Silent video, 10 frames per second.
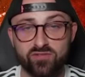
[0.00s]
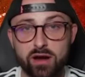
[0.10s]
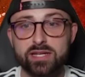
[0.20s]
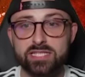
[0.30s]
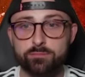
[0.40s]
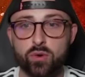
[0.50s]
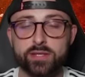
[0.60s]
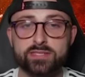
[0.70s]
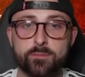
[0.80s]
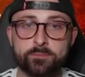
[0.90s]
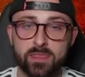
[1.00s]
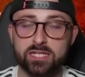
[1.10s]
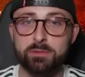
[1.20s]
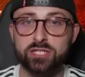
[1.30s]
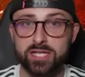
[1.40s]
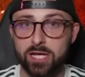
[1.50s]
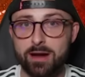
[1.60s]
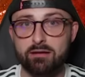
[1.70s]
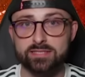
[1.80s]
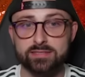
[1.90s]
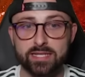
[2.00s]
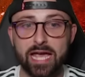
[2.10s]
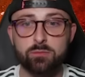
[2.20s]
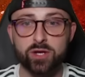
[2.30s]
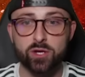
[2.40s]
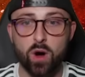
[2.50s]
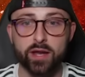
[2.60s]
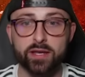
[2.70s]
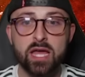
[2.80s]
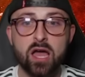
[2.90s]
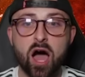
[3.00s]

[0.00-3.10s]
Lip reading: Very disappointing, especially in comparison to game week 1.